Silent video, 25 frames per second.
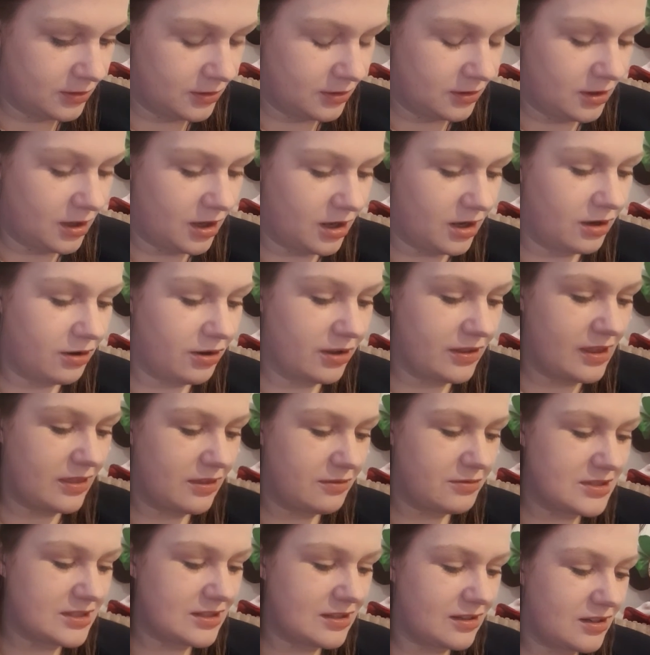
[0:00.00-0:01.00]
then there
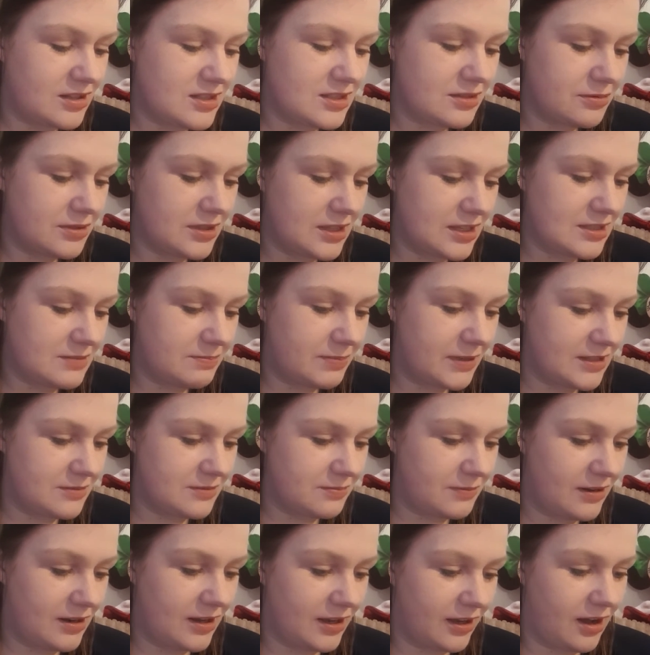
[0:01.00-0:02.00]
were these bits
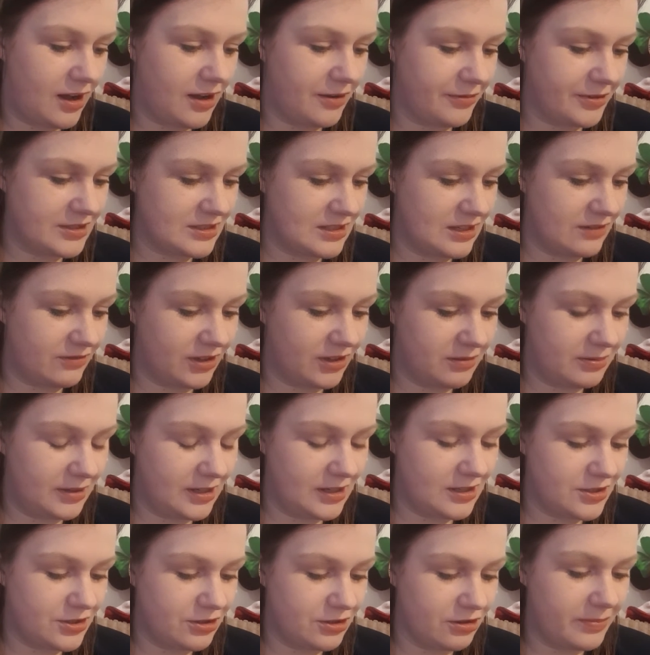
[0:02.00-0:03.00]
where I wasn't even
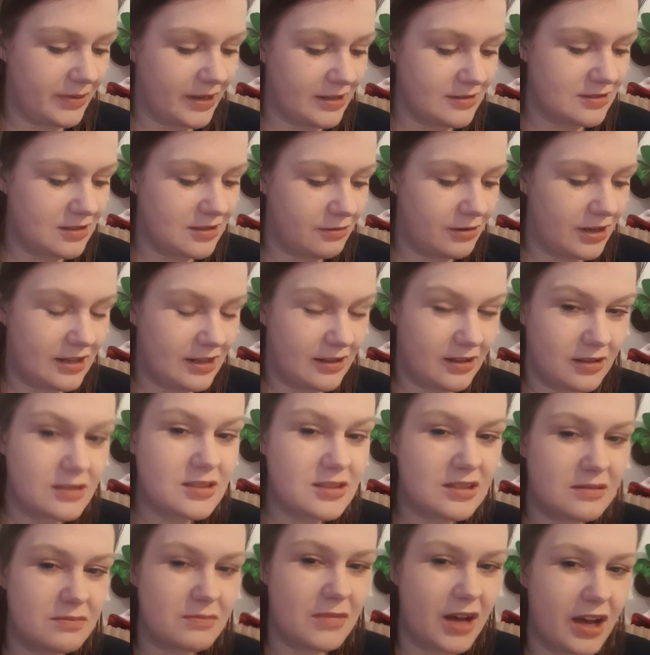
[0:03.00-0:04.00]
completely sure about. So in the
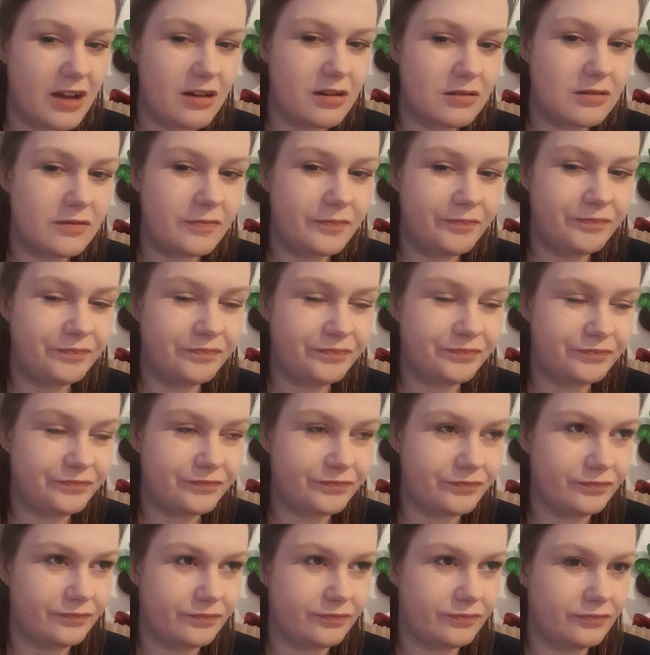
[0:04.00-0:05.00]
Smile,
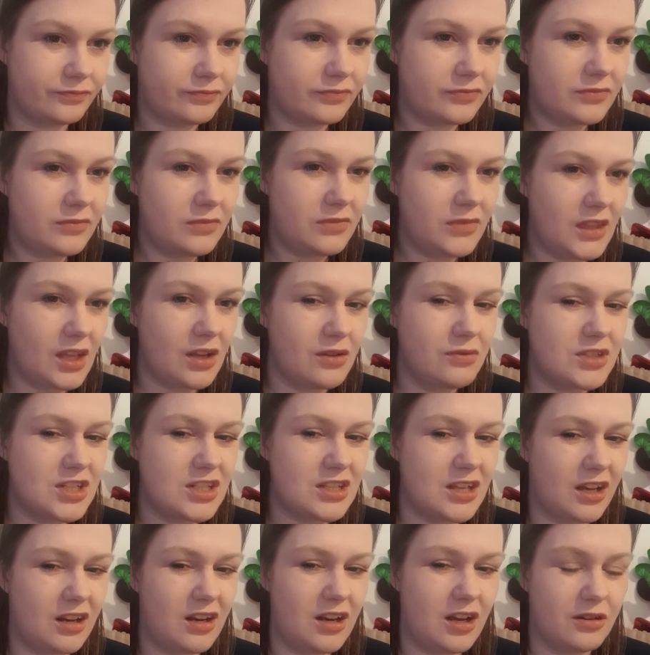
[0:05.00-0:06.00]
which is
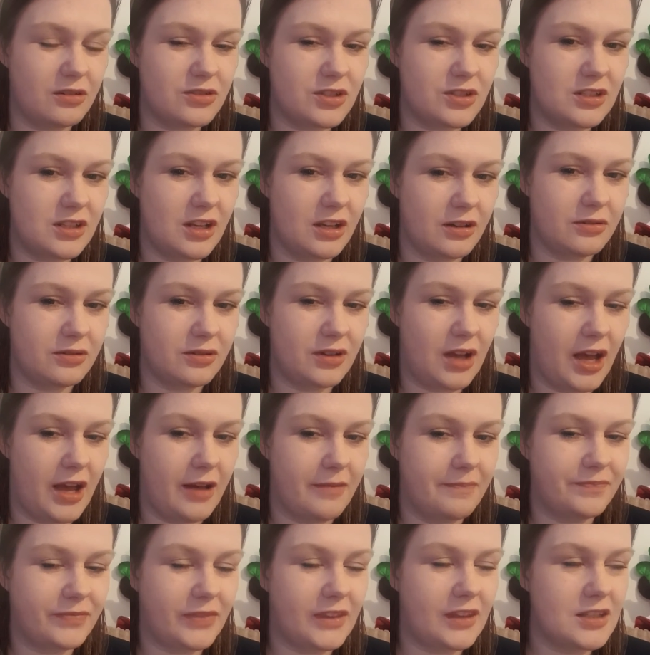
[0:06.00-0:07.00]
like a local
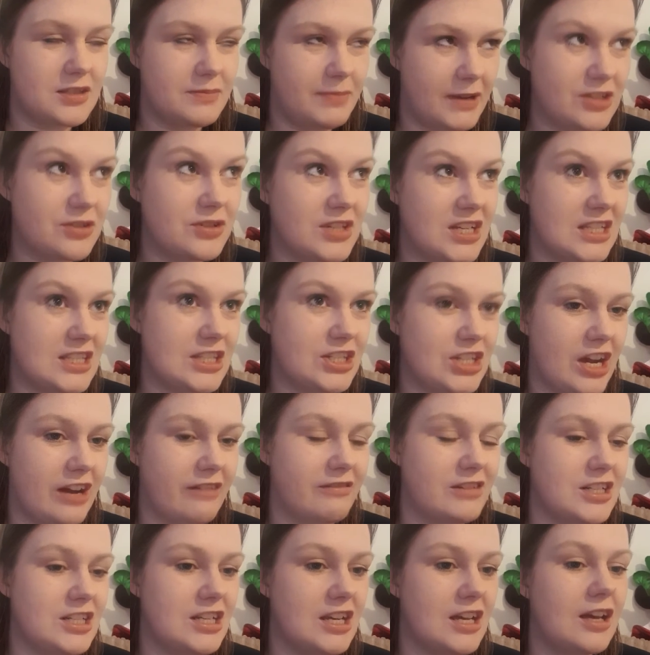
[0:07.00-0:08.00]
special needs
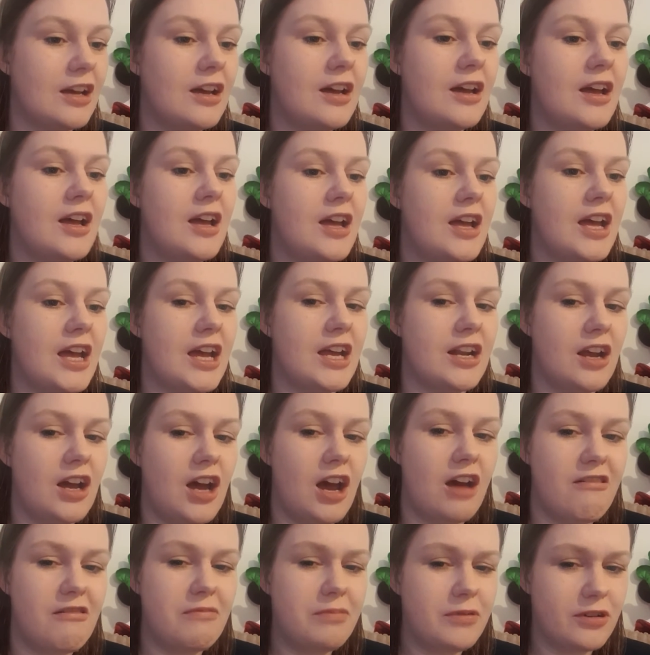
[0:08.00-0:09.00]
charity, in
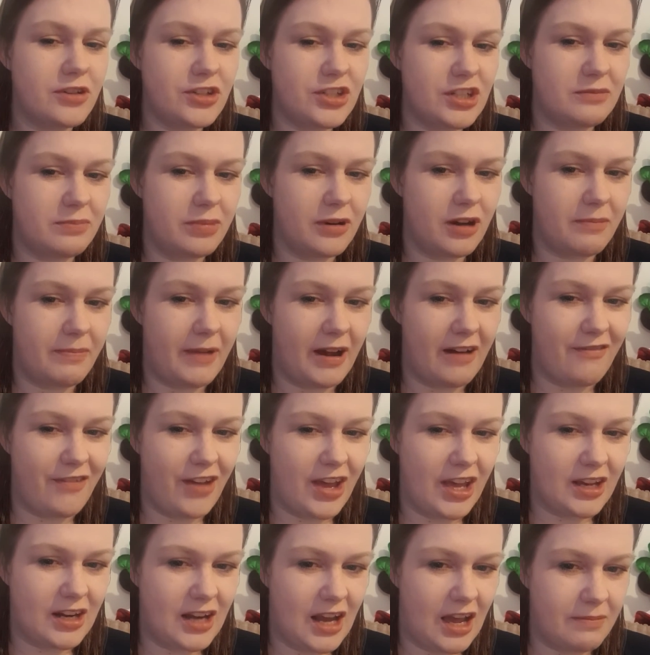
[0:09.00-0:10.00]
her report she'd put about
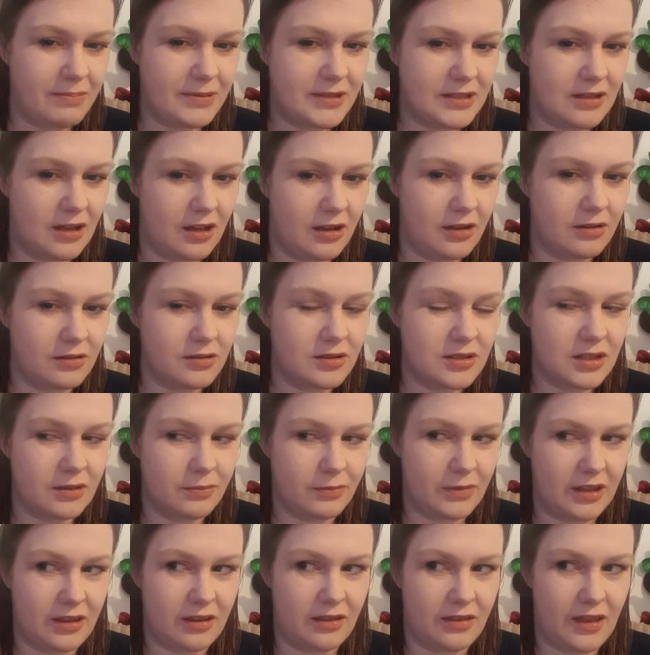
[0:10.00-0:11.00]
vacant episodes
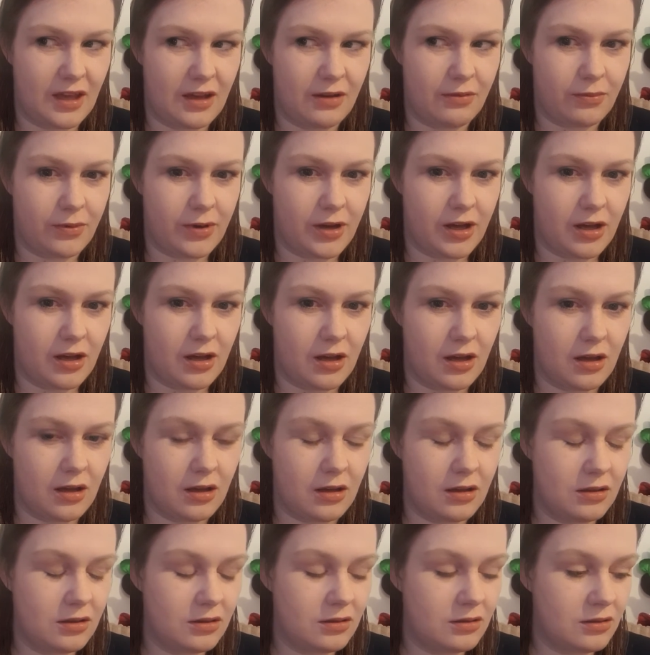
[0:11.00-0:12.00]
and whether they
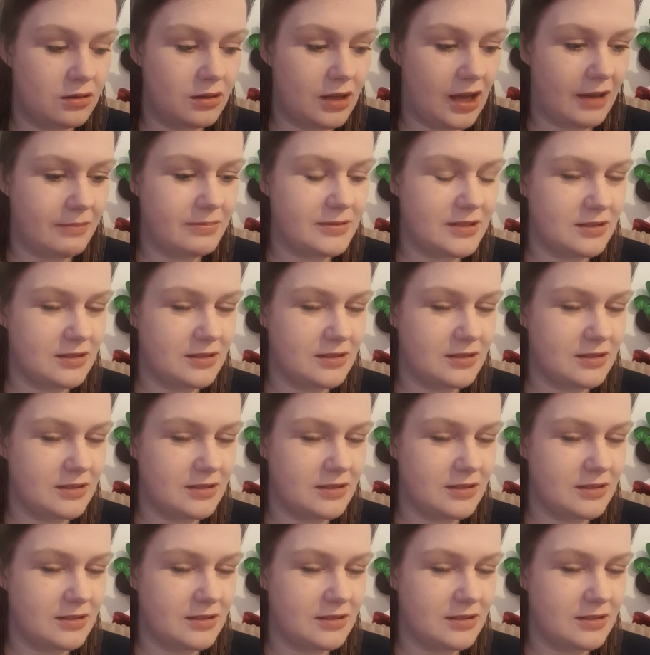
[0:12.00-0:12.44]
were absent